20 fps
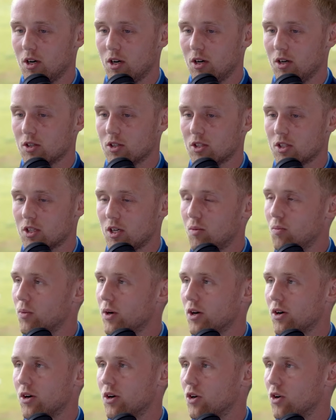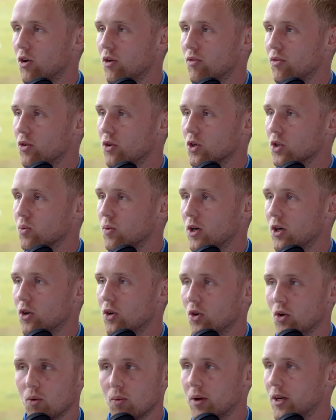are somewhere on a golf course where
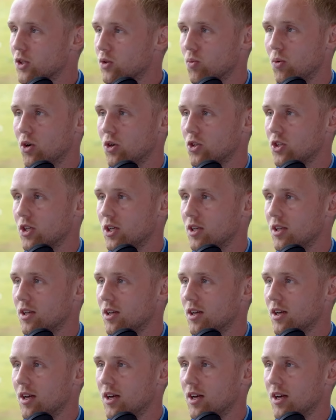no one is watching,